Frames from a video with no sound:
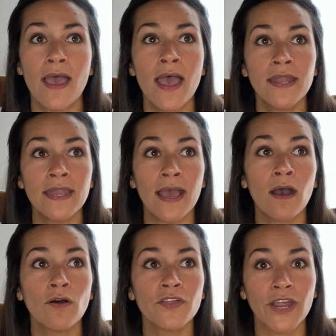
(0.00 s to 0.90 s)
And
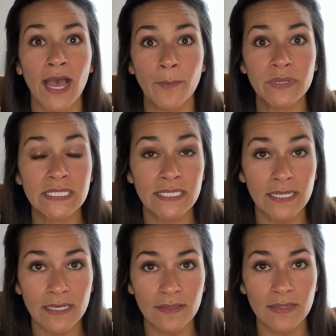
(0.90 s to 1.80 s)
now their app is
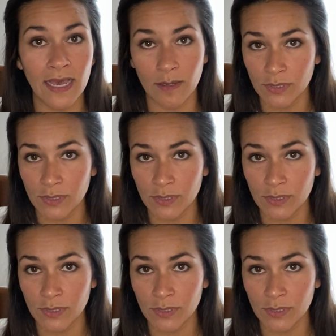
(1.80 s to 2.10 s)
sitting in the